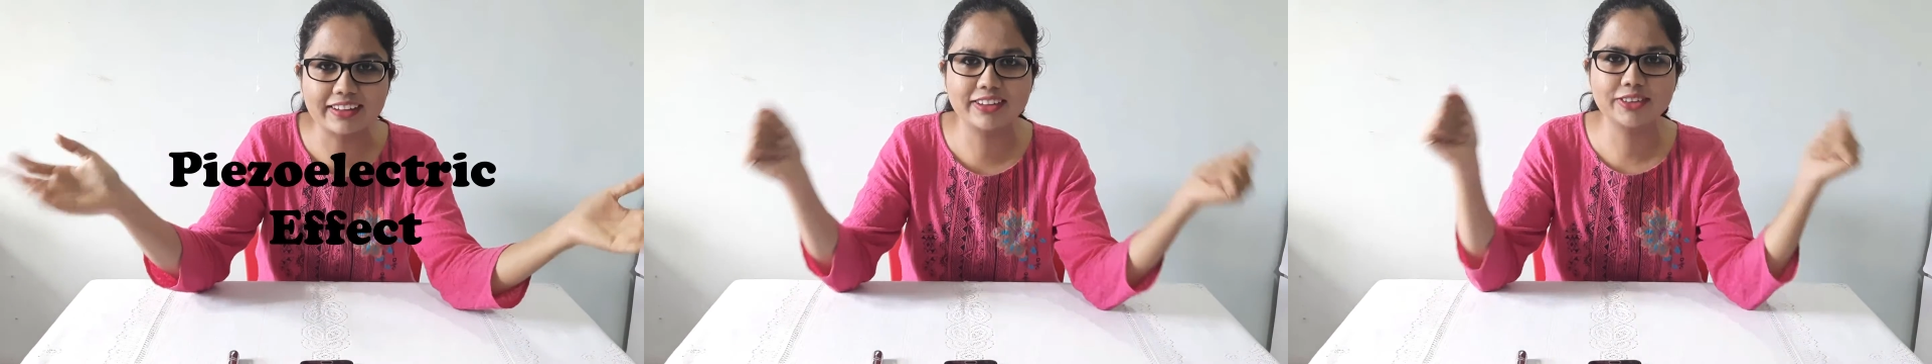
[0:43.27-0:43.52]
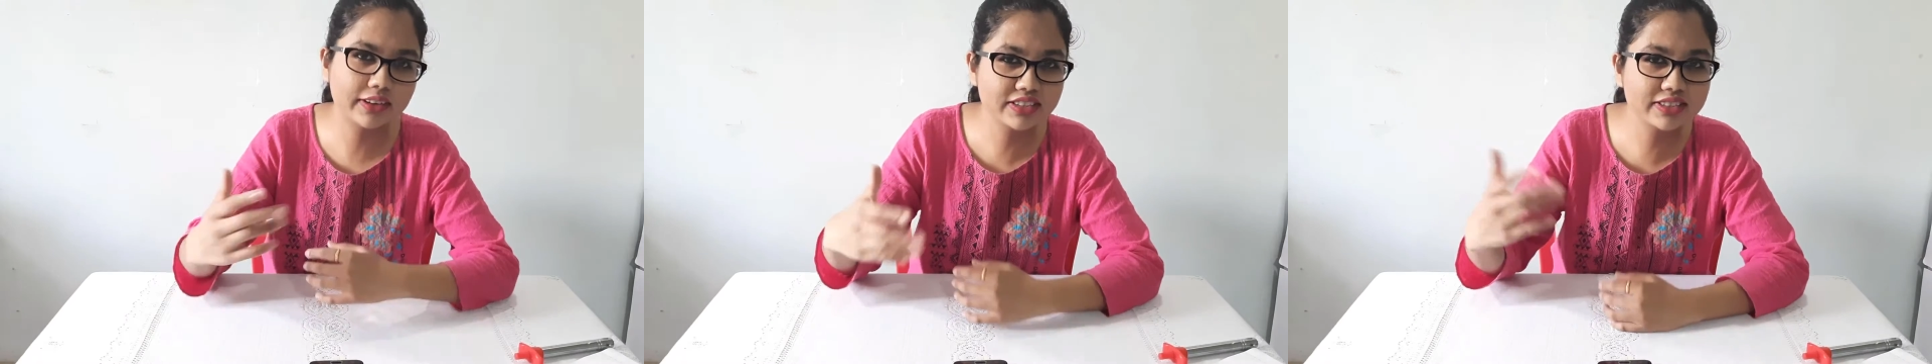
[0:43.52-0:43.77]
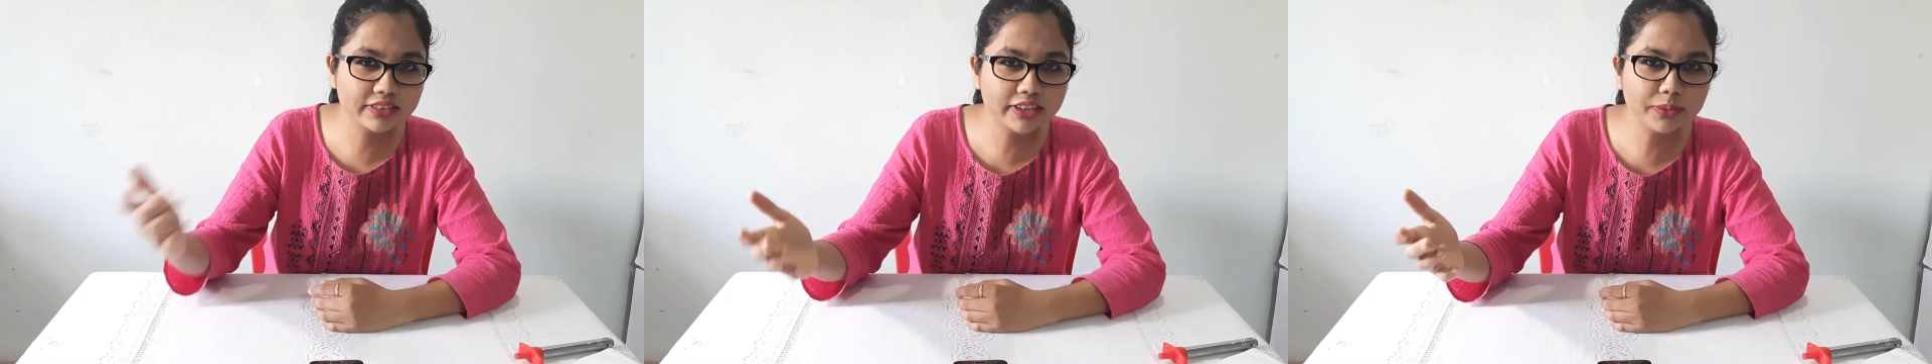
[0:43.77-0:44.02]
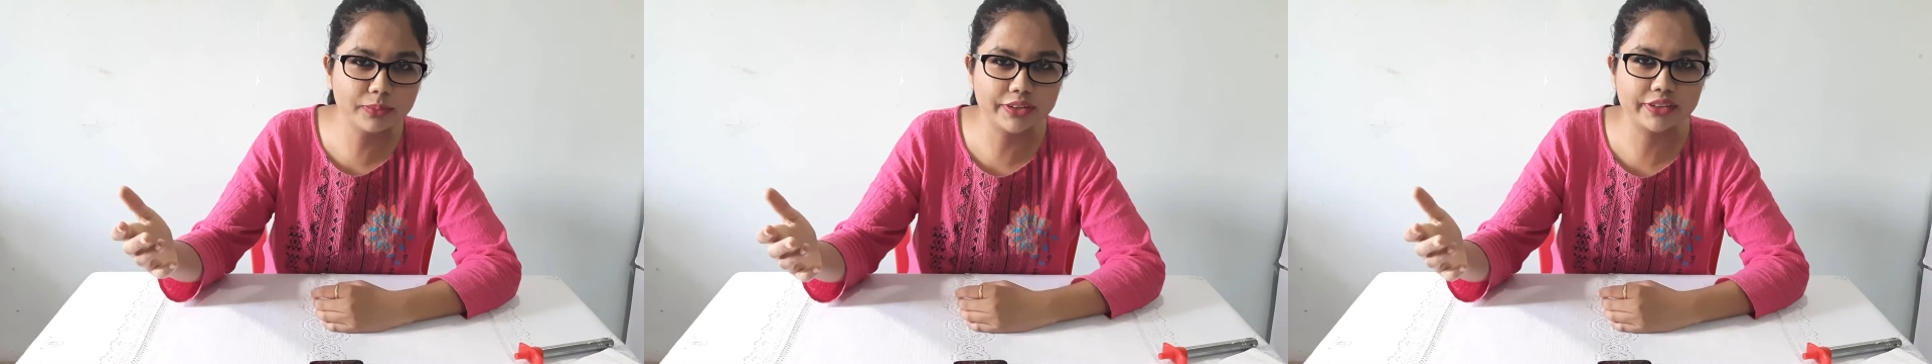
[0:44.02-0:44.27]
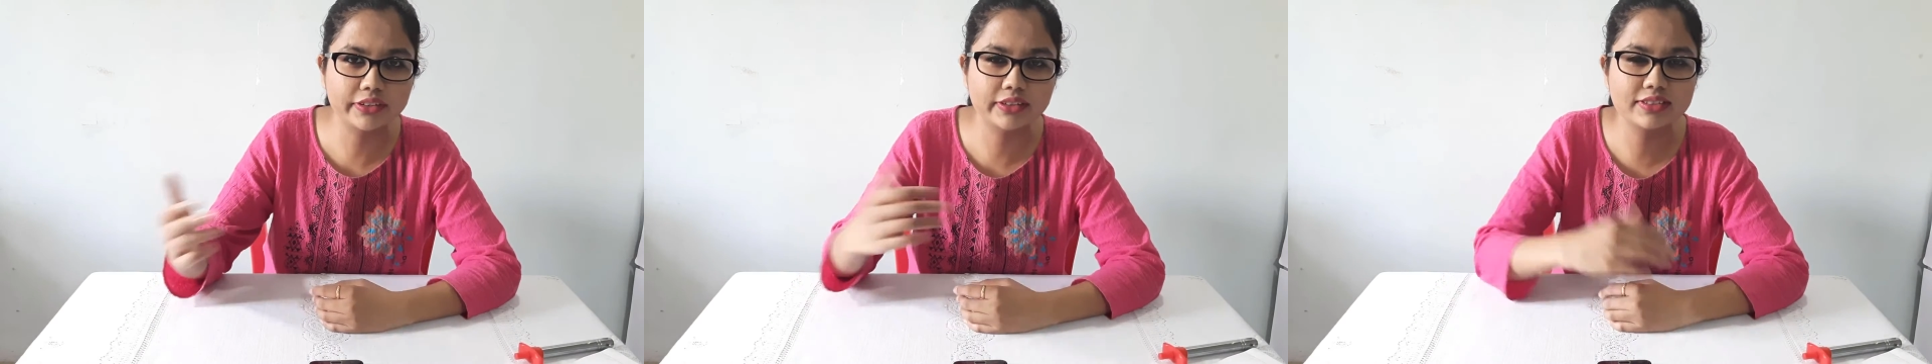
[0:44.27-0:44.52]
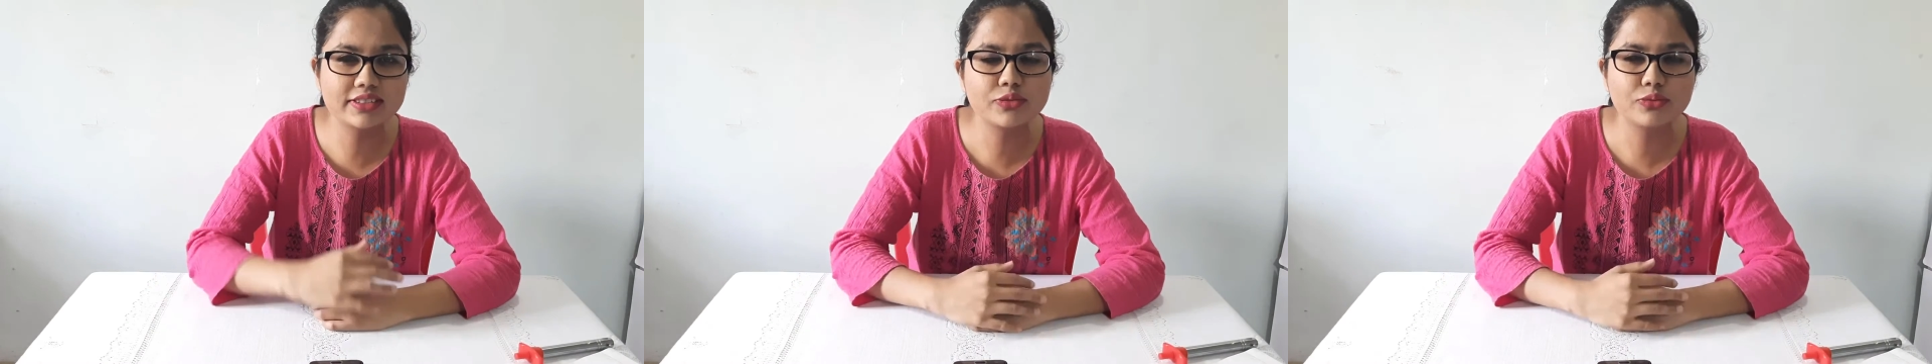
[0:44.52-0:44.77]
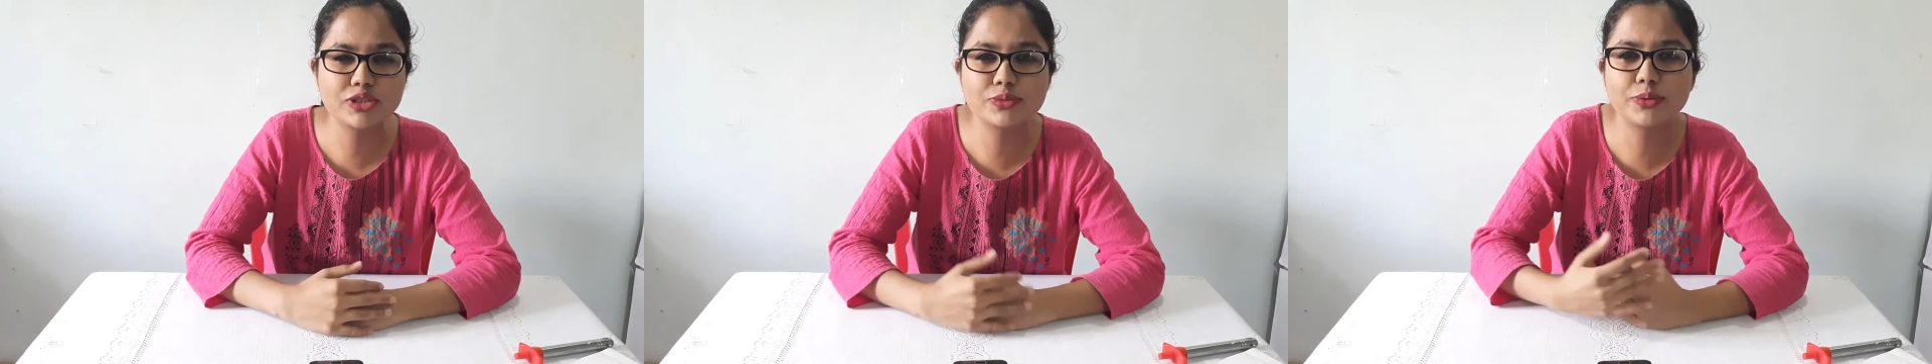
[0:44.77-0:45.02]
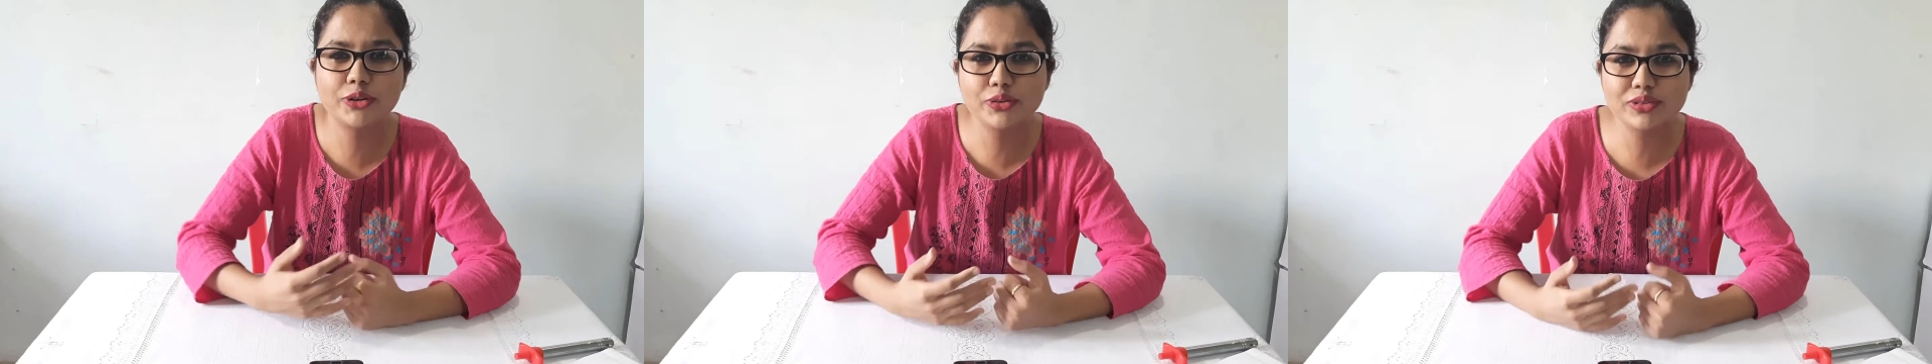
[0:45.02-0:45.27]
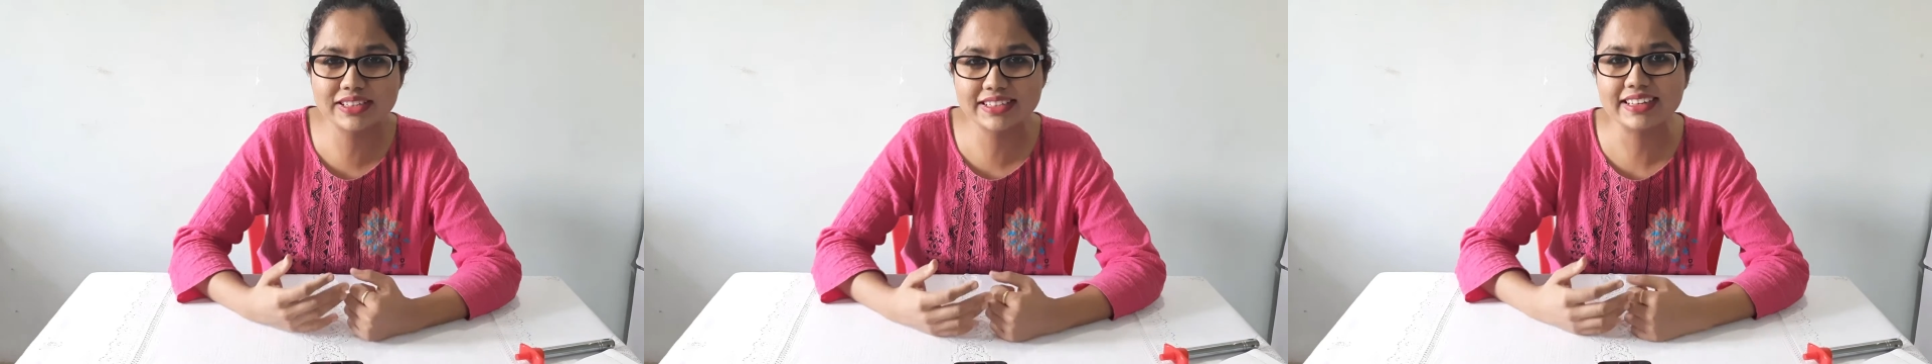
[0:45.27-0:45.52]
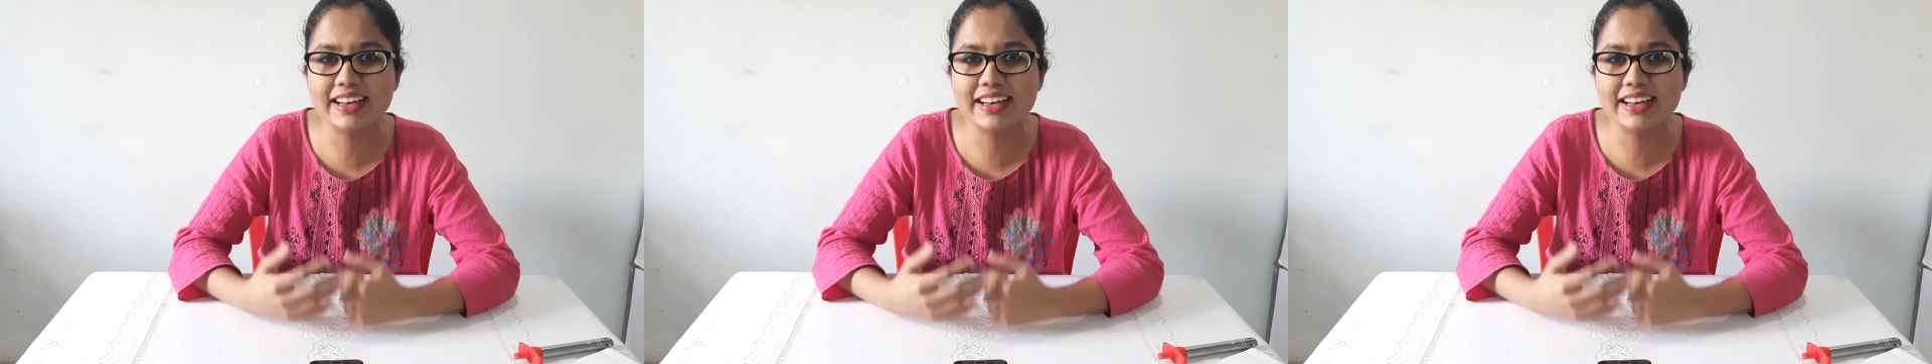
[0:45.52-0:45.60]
And there are certain materials which produces